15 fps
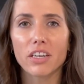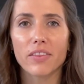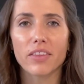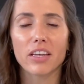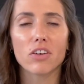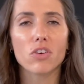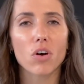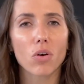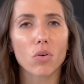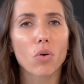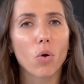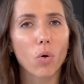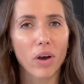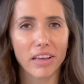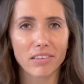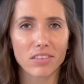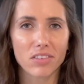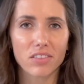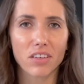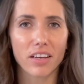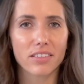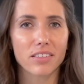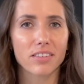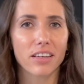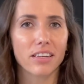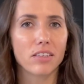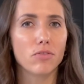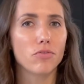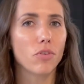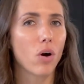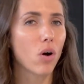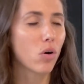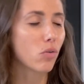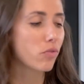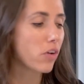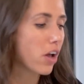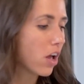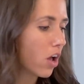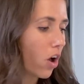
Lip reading: and they're not core exercises that involve